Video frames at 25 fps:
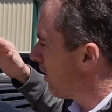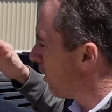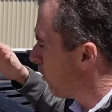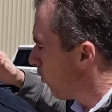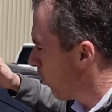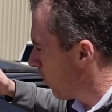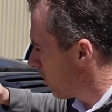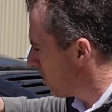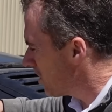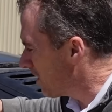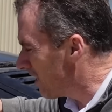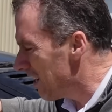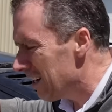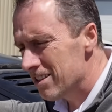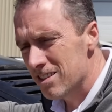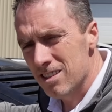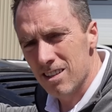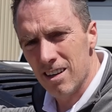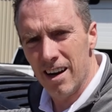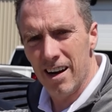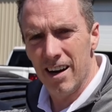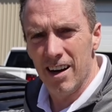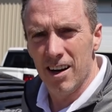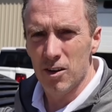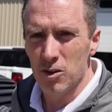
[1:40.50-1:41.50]
the worst case
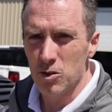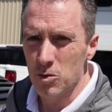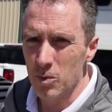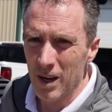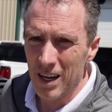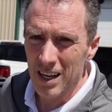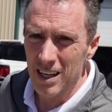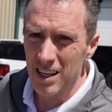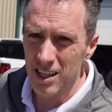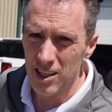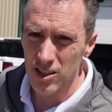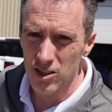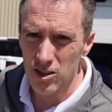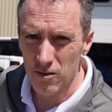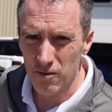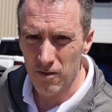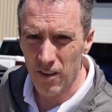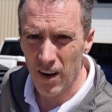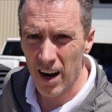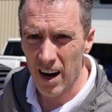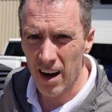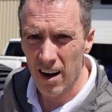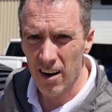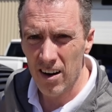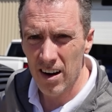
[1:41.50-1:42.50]
scenario is we had an engine
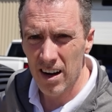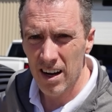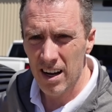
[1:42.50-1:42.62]
fire.